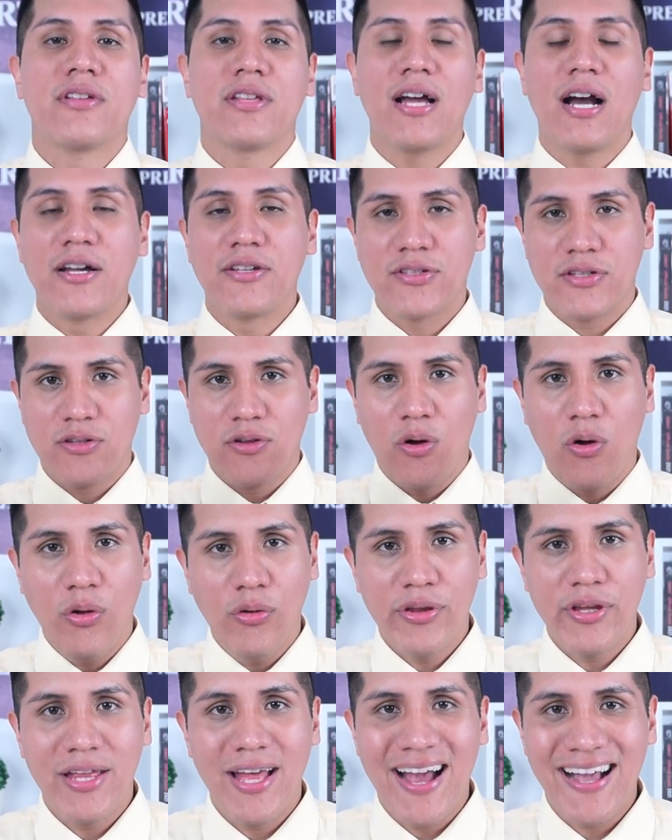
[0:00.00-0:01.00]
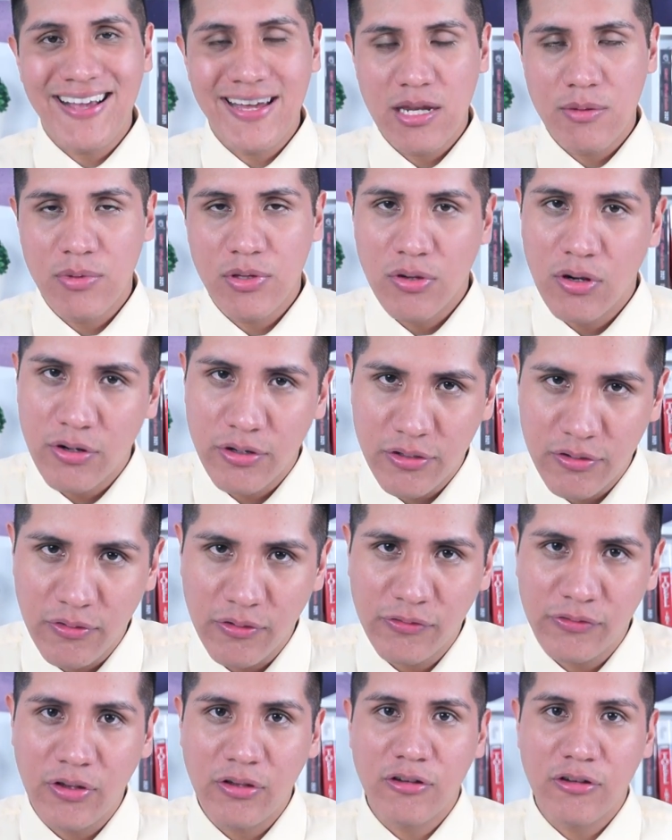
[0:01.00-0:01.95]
Guys, only academic articles.